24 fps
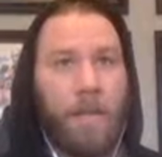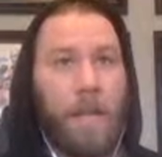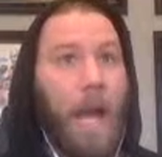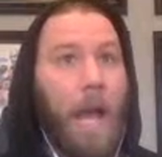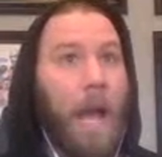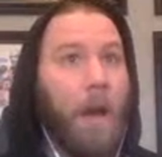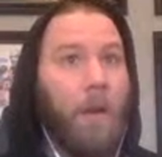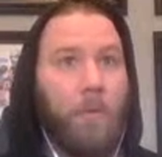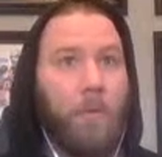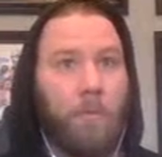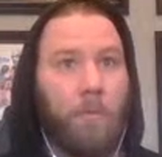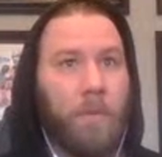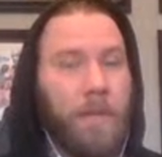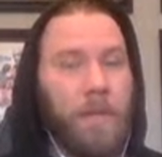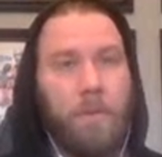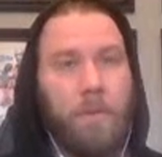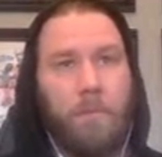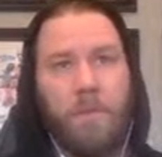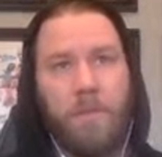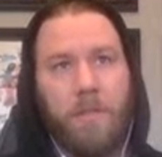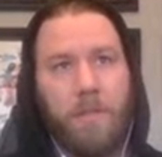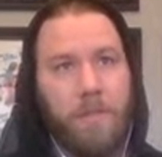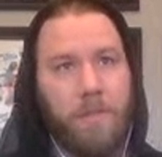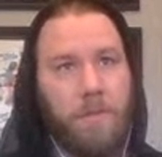out when he
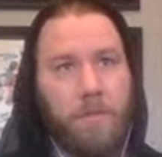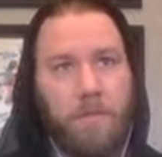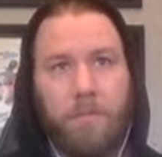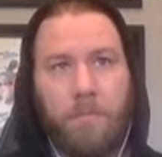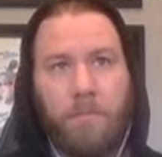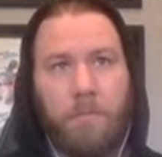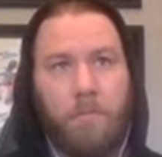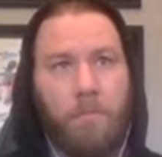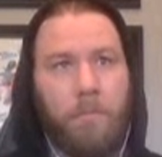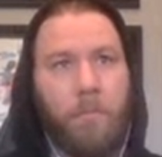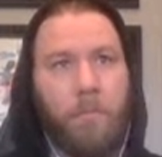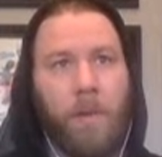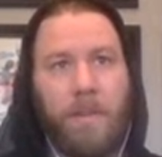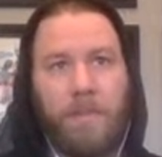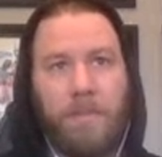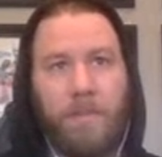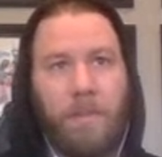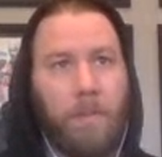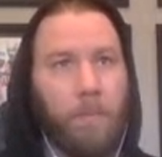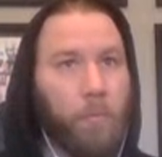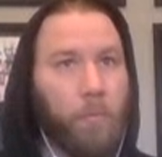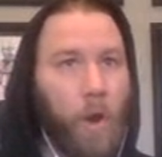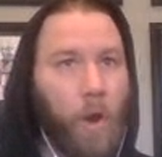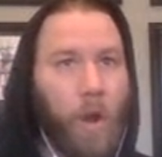was
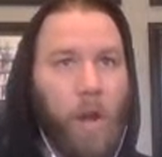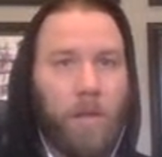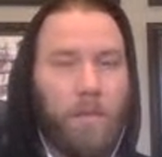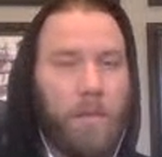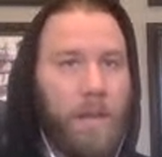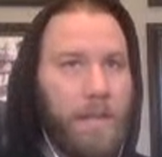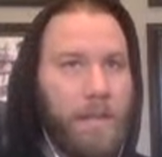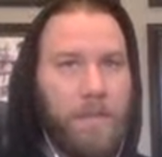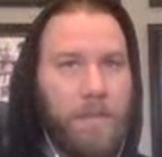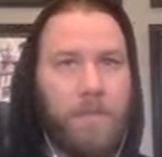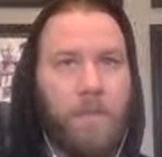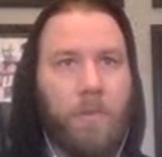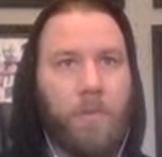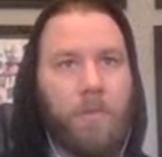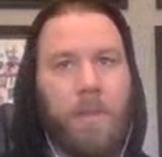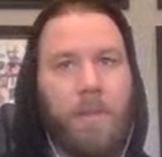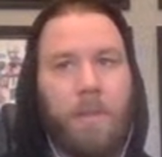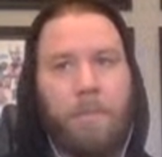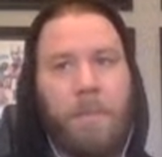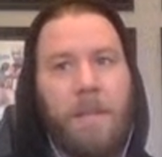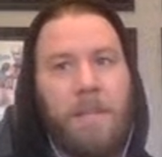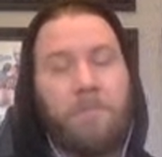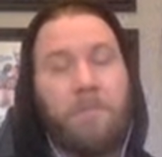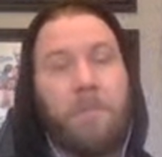wrestling Brock Lesnar,
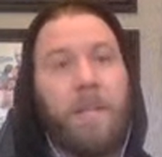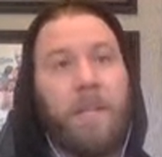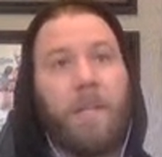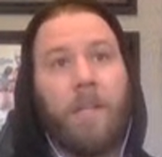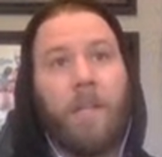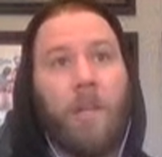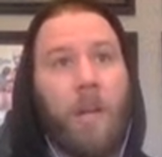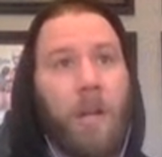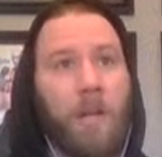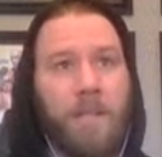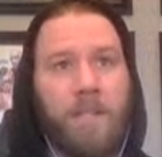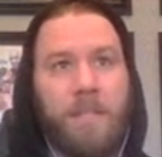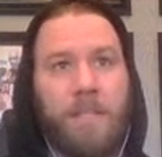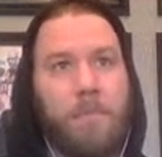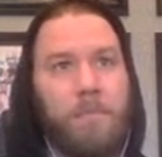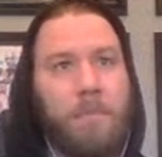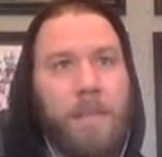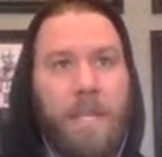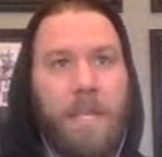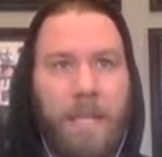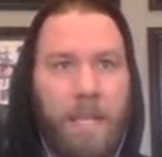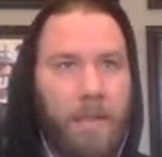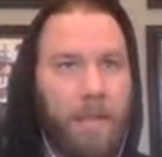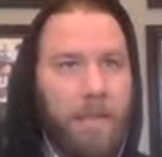like basically concussed
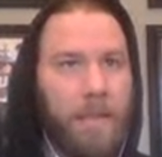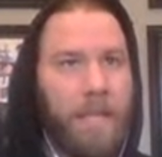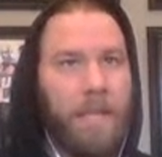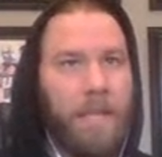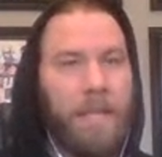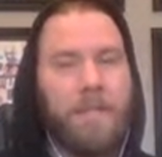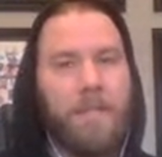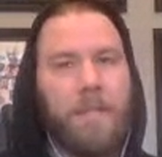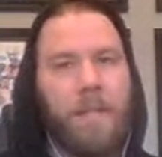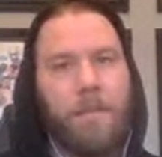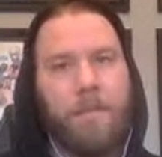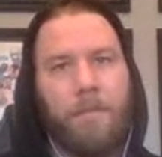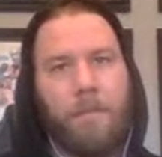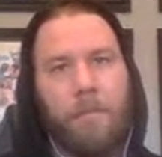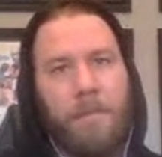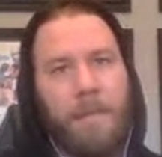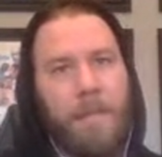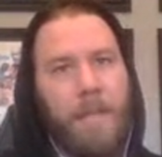immediately and stuff. I mean,